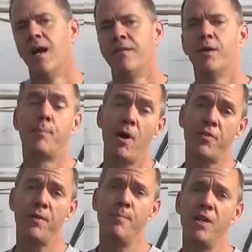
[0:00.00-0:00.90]
They're
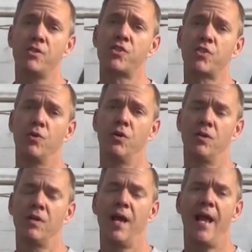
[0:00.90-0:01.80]
both in middle
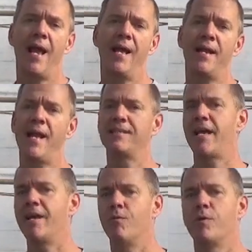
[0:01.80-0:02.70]
school, and as
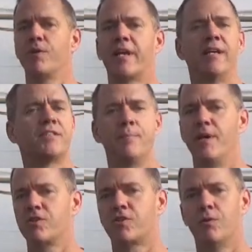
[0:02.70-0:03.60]
anyone with kids in
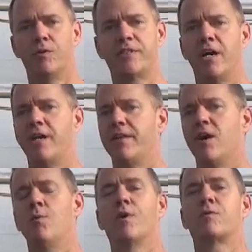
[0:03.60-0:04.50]
middle school will tell you, the
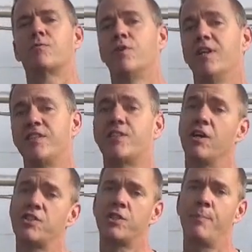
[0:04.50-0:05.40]
homework really
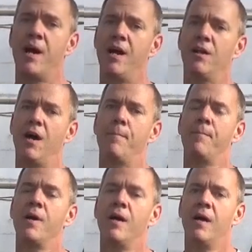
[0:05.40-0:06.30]
starts to pile
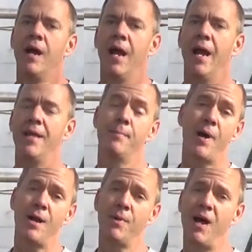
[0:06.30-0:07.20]
up. And the
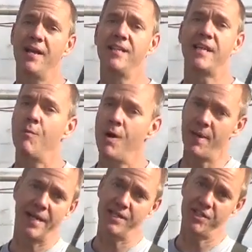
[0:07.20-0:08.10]
bottom line is, I want
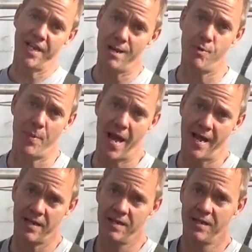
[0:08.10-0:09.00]
my kitchen table
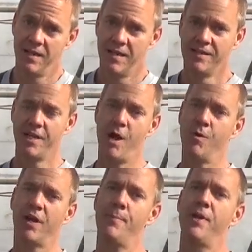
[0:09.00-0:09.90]
back. So
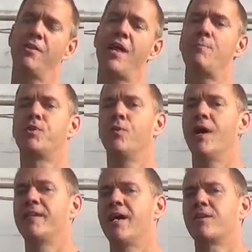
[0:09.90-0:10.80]
we're going to build them two
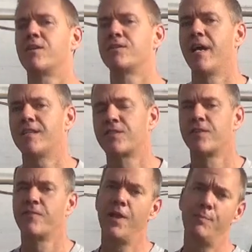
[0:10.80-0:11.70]
identical
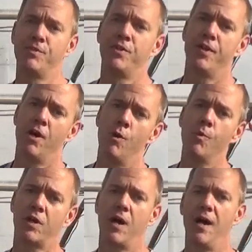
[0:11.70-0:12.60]
desks for them to do their
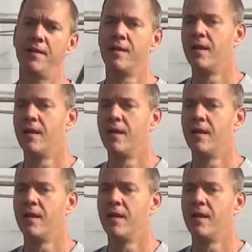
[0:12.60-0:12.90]
homework on.